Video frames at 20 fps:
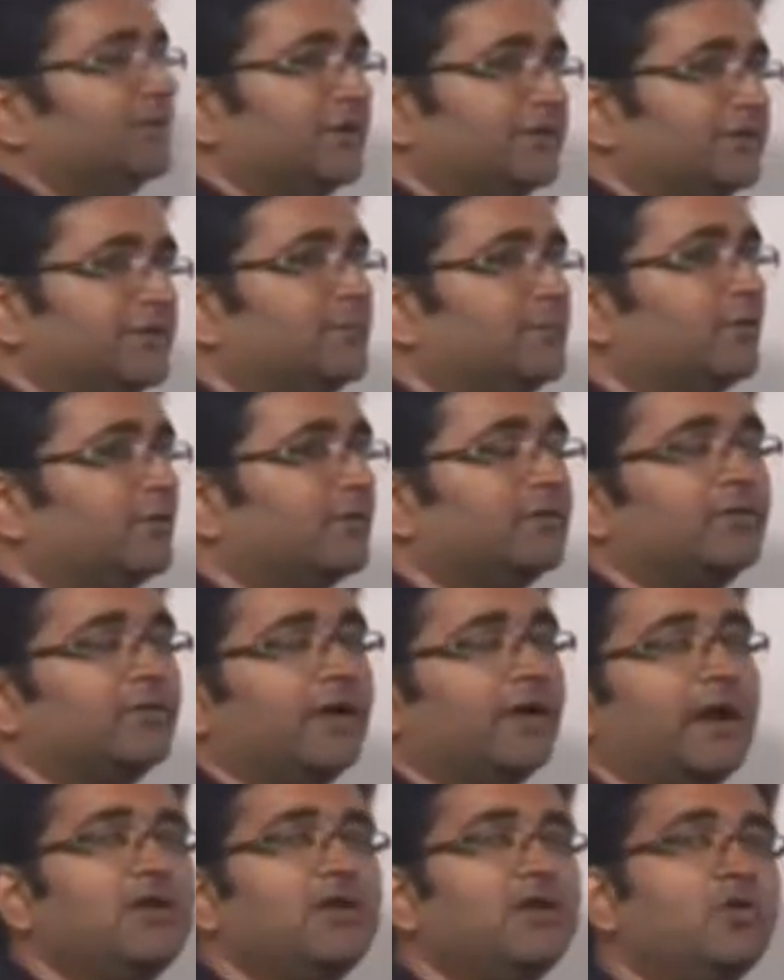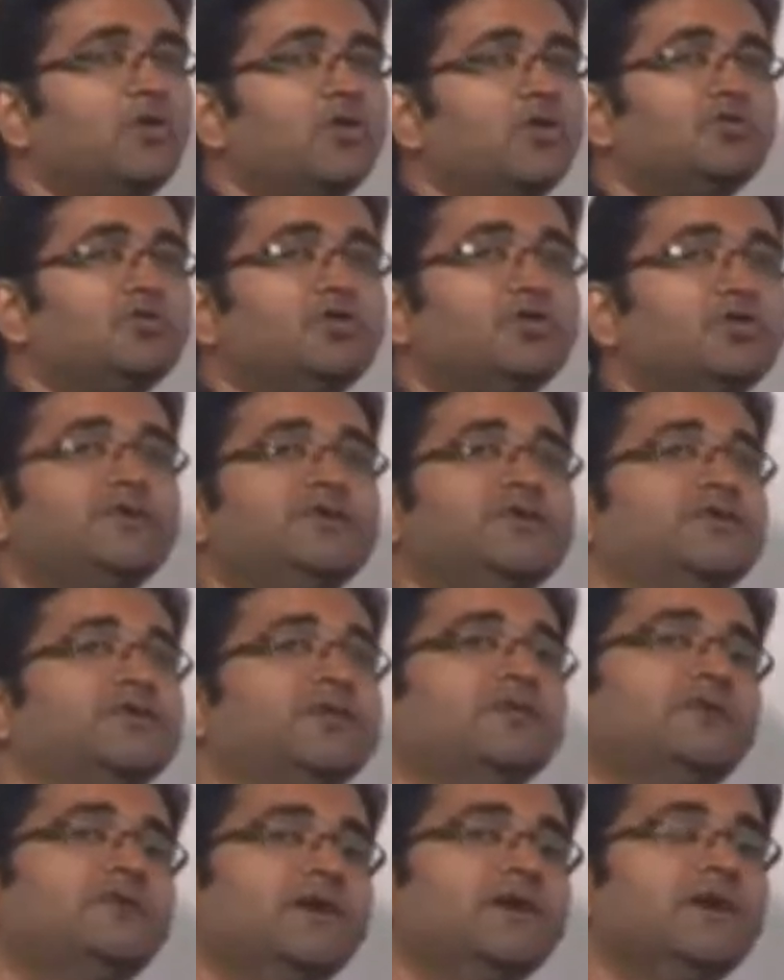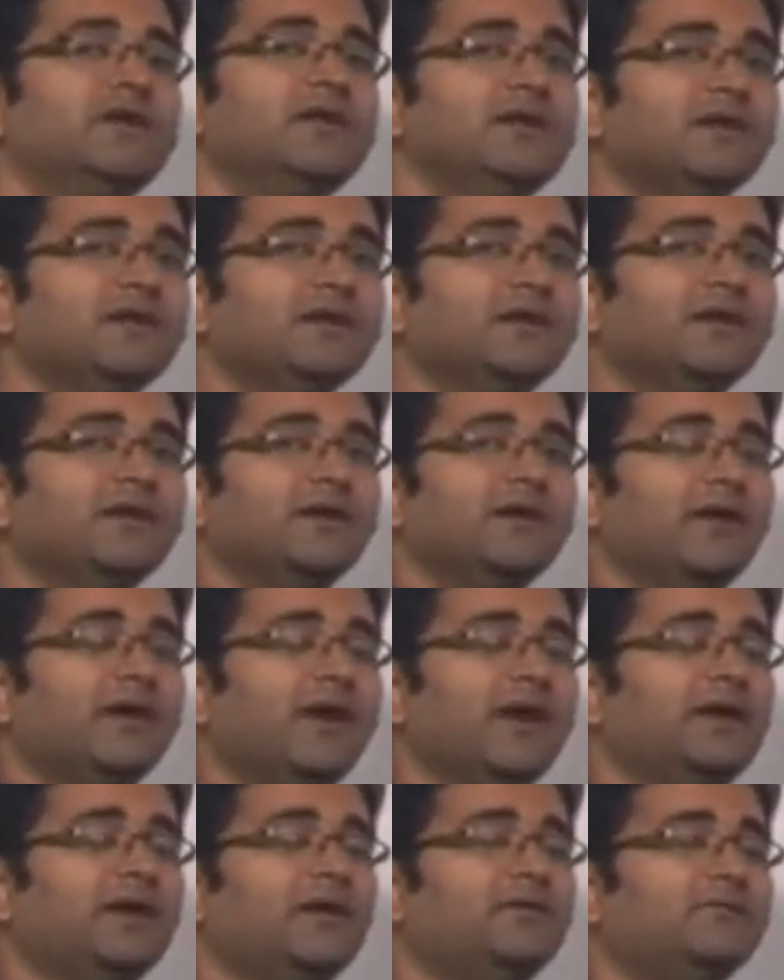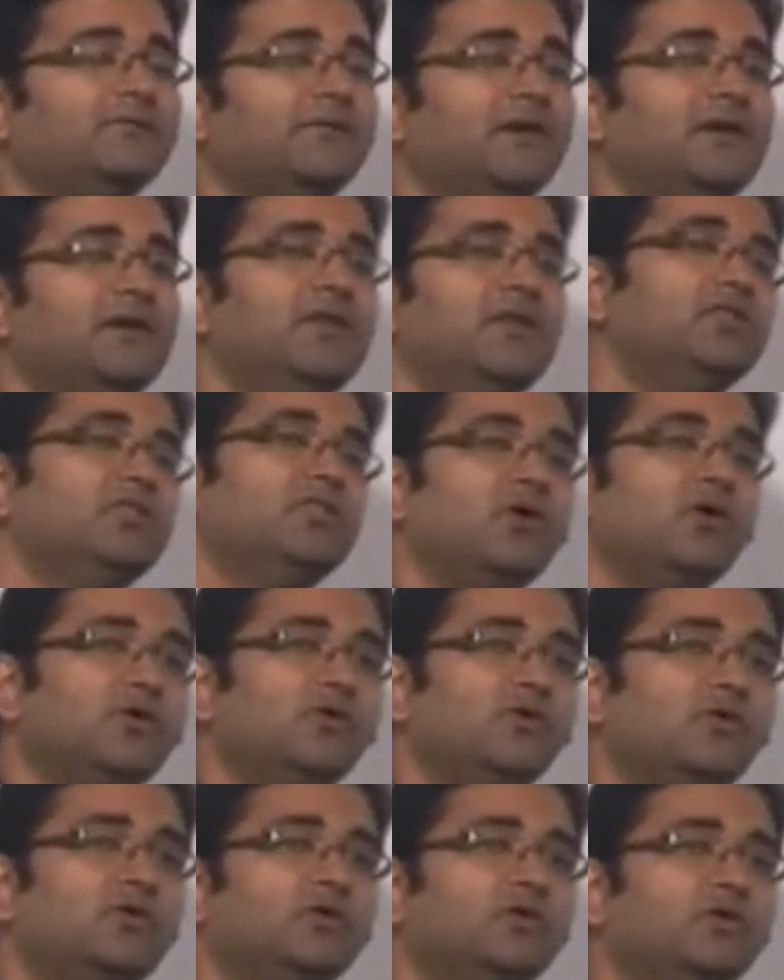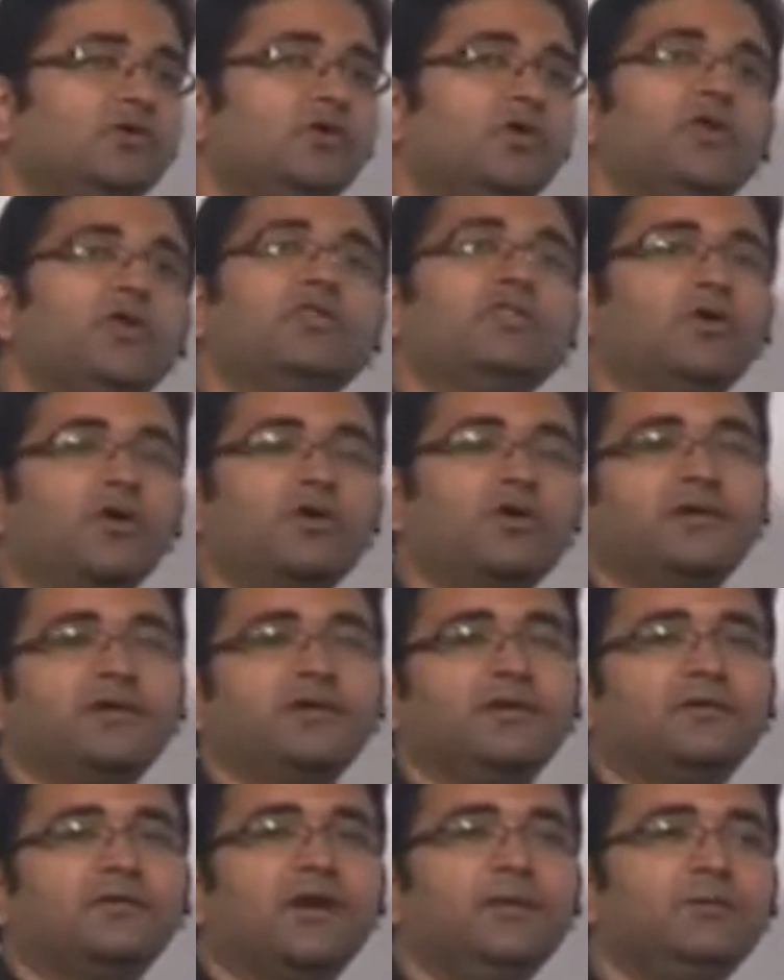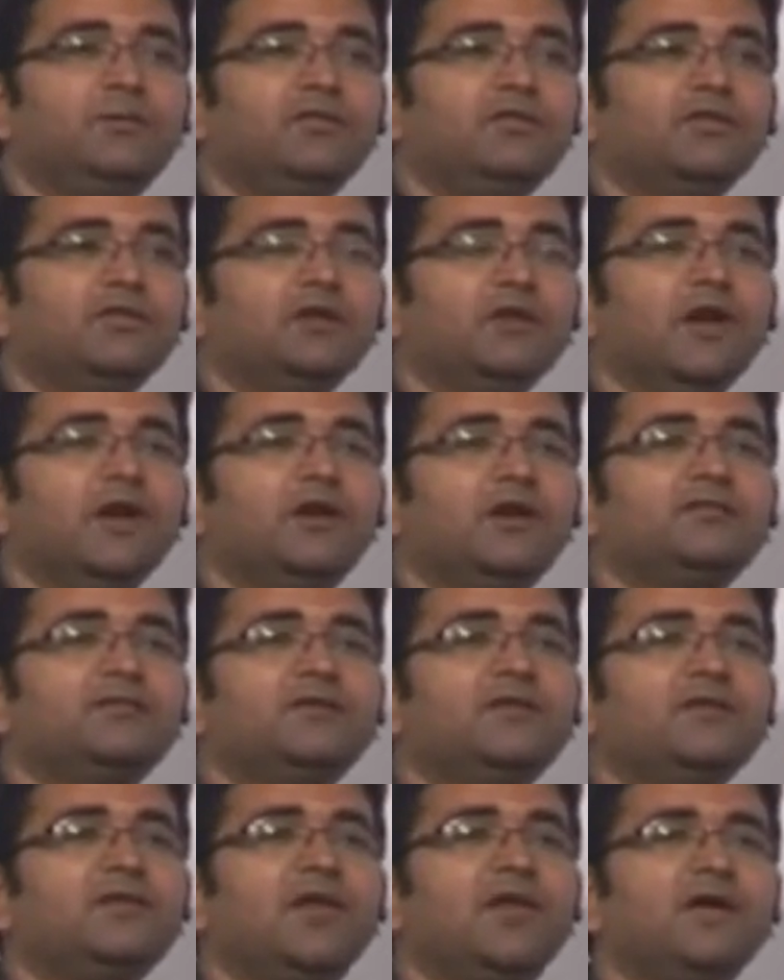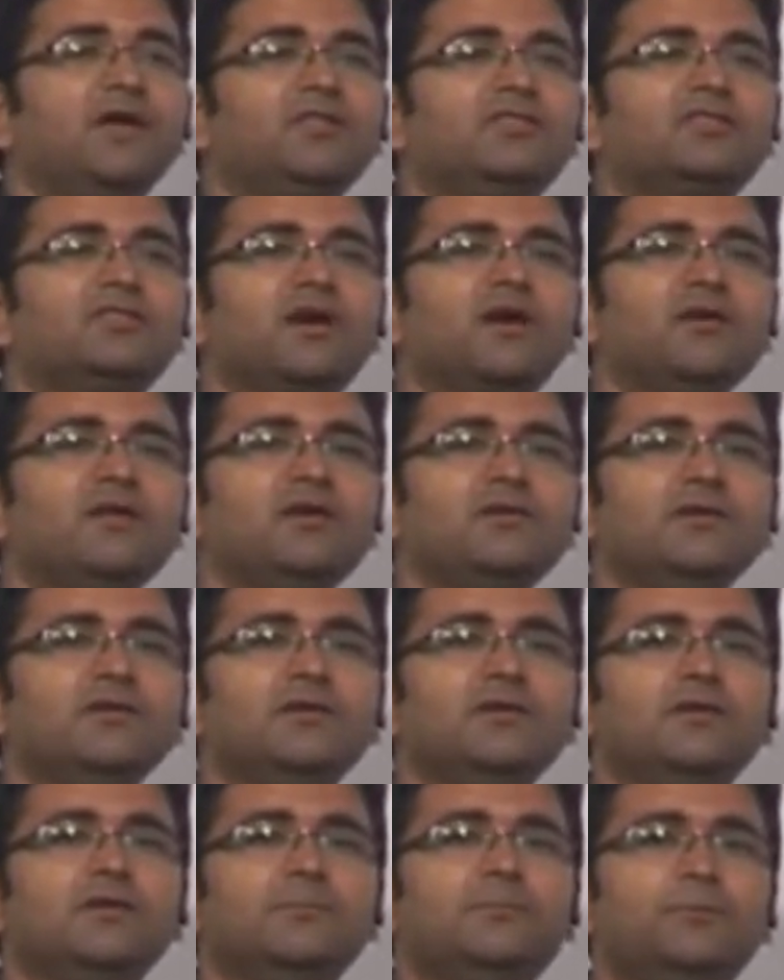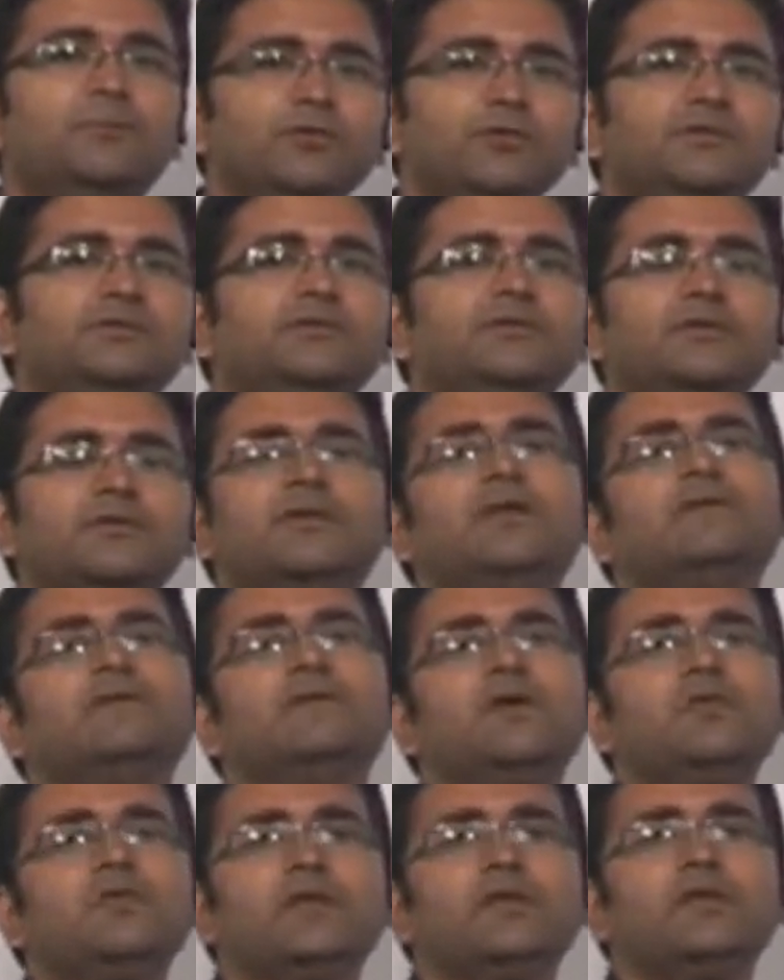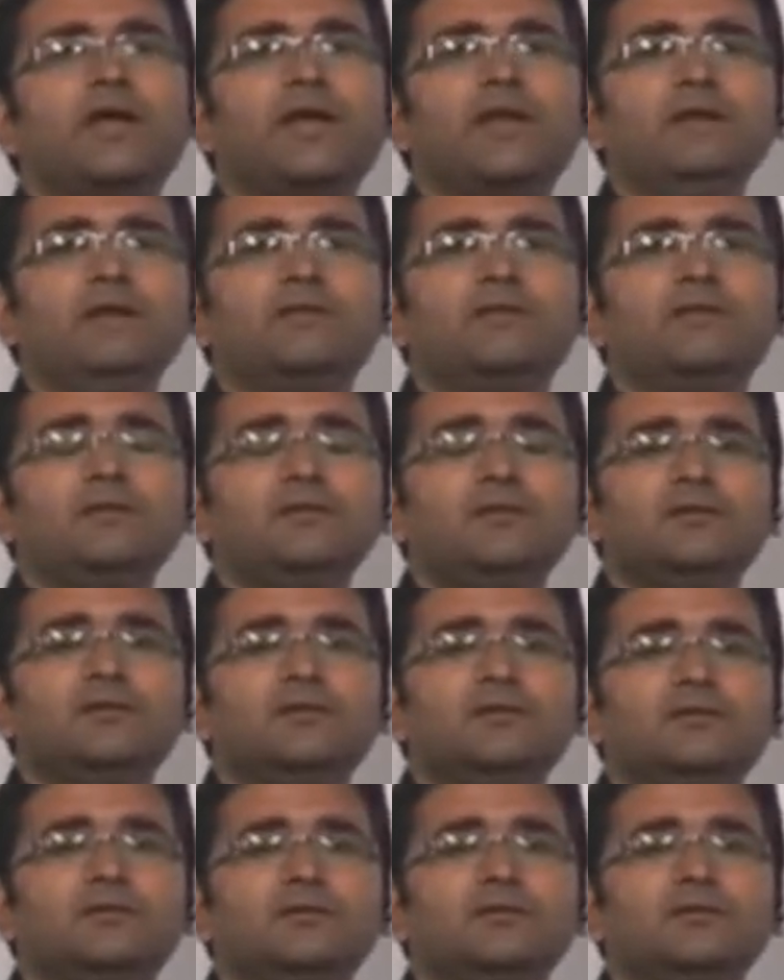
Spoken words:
such input at t equal to 0, which is infinity, and when t is not equal to 0 it is not there. That means it is just like a sudden push given to anyone,